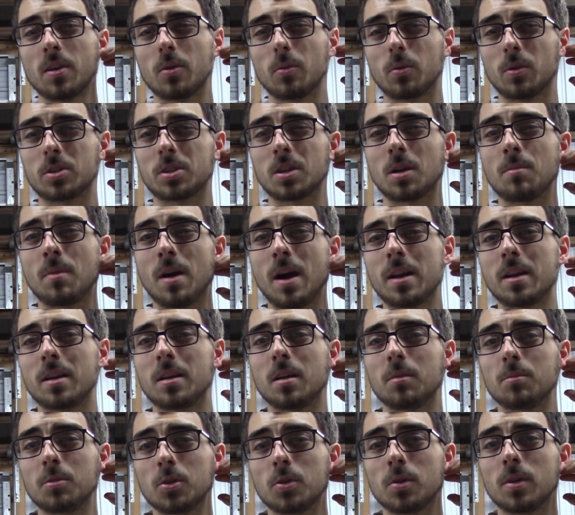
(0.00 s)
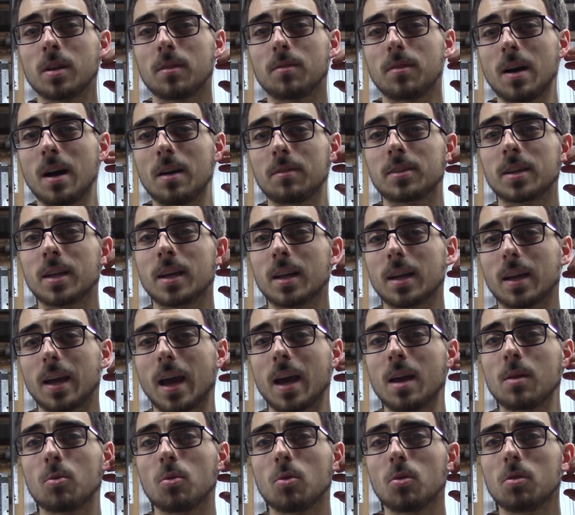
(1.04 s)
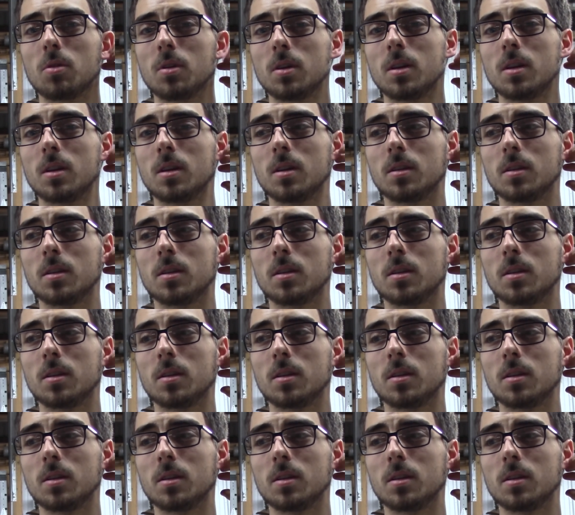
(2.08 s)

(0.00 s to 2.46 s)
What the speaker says: which I might end up doing if I have to get a cable.